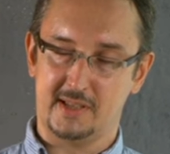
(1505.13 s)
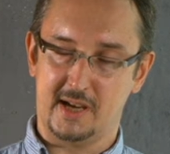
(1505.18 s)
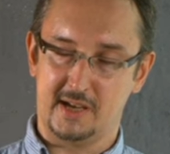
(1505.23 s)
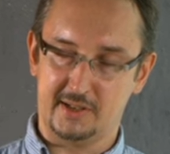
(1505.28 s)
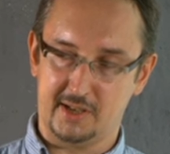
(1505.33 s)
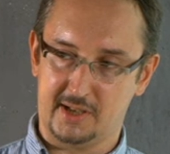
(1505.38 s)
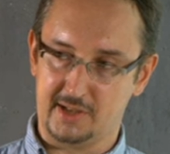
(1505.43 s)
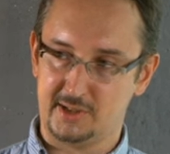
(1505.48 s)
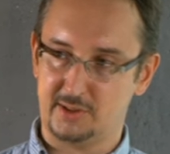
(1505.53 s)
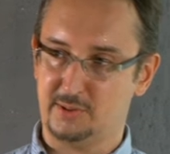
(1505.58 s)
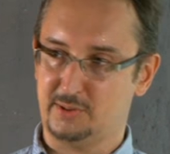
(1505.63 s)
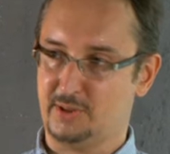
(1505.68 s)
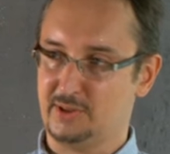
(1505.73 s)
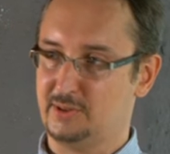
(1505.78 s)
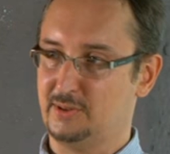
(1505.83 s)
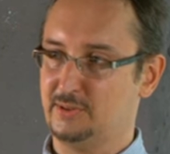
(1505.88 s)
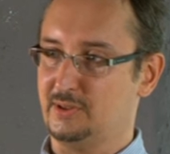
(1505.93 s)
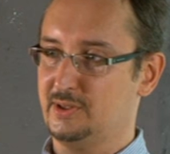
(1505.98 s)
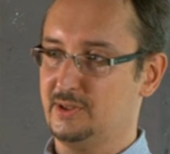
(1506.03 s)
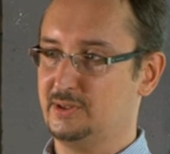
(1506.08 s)
it grows.
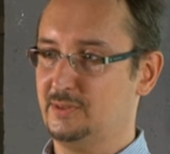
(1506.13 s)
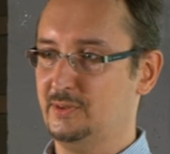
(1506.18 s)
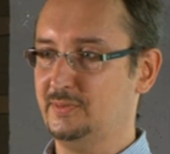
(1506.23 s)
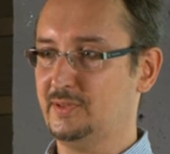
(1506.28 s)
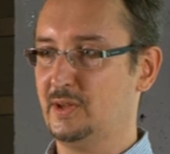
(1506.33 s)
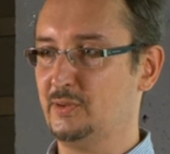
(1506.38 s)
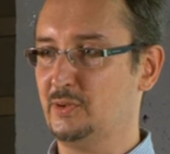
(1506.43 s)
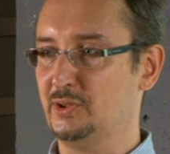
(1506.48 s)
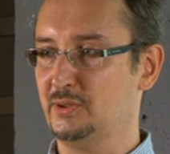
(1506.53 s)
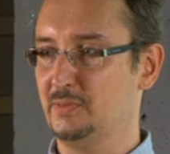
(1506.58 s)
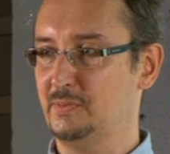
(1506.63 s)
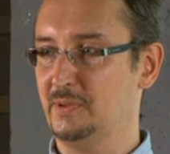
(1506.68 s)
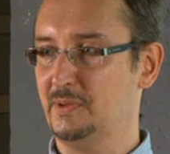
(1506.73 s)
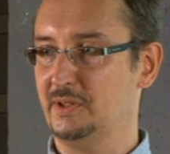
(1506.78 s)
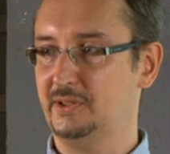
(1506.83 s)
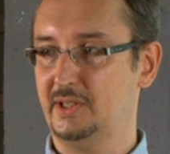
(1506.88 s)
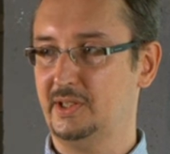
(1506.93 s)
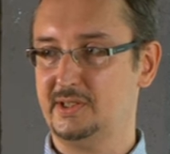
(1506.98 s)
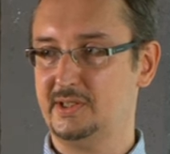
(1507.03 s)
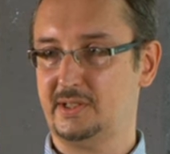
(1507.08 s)
At
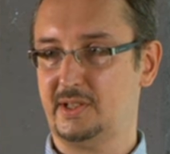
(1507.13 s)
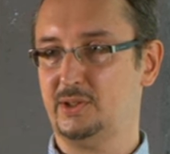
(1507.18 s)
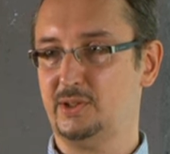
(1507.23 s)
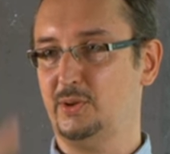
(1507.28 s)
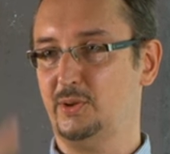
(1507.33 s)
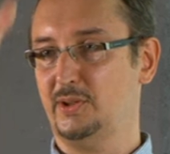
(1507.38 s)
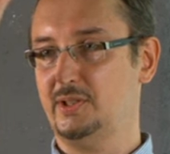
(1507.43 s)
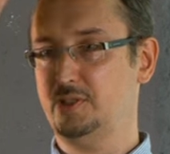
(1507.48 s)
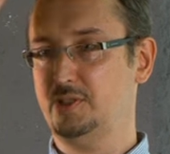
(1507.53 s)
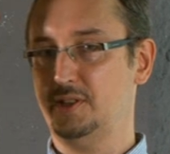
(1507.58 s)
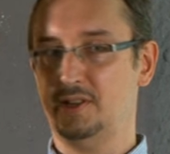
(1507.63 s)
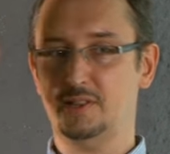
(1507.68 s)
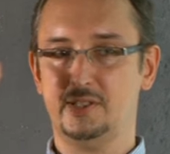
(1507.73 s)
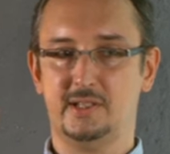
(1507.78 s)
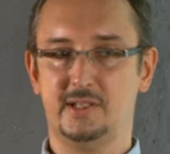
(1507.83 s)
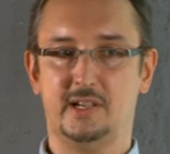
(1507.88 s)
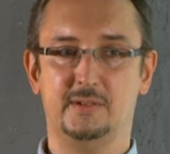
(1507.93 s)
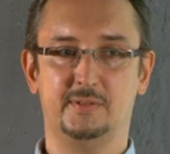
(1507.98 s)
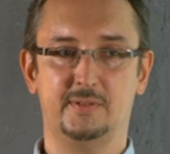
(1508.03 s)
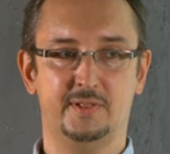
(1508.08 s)
some point, there is a jump
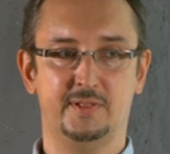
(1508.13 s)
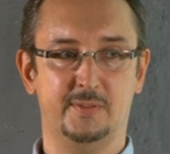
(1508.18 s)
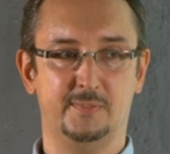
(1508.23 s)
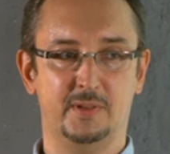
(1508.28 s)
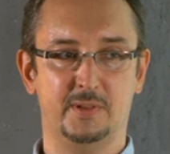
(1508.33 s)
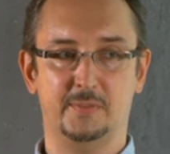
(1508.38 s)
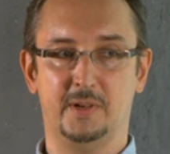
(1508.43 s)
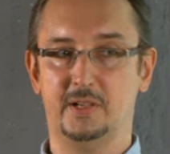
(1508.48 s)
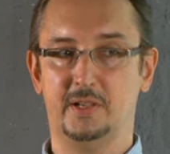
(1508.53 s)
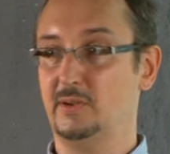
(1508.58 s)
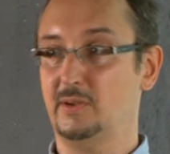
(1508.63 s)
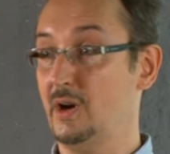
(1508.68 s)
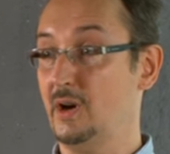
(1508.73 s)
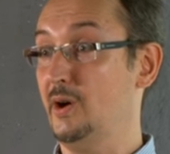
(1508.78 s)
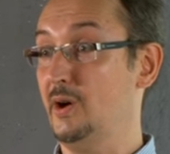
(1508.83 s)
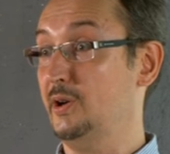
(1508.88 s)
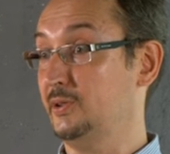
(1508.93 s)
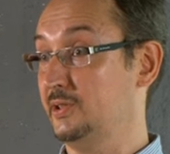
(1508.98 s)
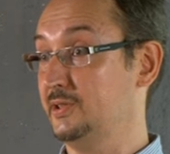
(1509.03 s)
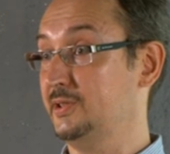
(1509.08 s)
in interest and everyone
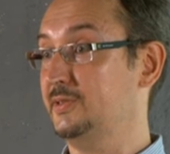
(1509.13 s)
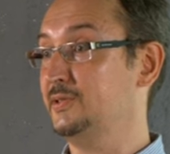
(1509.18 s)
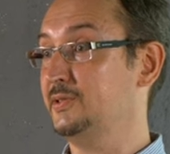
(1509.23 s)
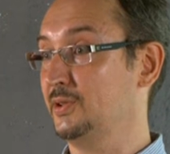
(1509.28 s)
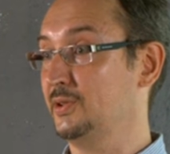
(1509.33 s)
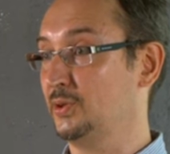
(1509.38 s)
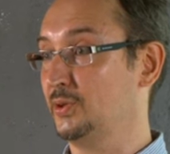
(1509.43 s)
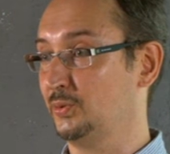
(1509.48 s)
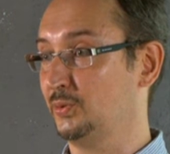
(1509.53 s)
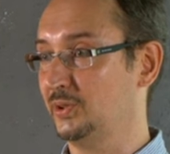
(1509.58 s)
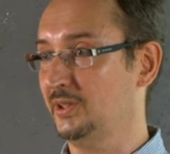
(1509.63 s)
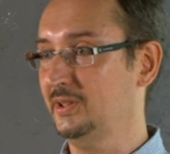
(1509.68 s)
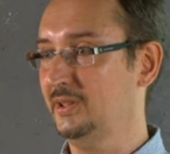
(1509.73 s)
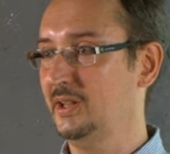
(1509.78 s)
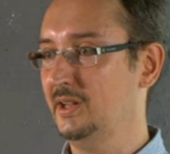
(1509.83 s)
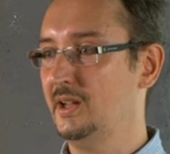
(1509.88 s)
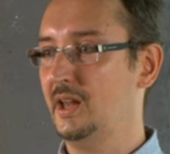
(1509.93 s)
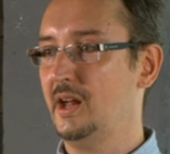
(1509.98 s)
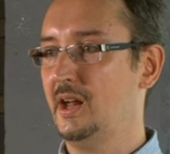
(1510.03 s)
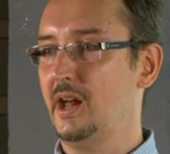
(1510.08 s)
understands. Wow,
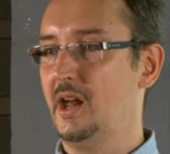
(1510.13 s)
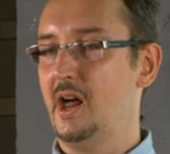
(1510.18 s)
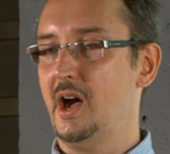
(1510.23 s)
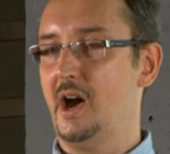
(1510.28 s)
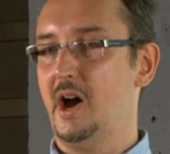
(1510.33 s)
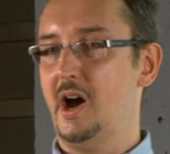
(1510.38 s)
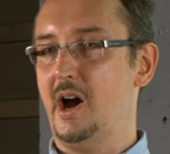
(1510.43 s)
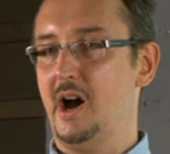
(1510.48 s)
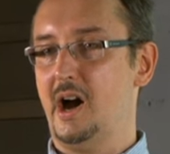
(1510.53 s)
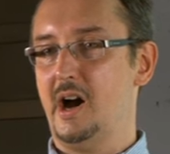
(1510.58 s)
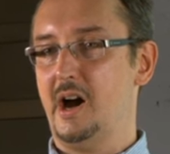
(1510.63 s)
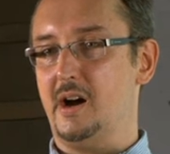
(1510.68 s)
it's really cool.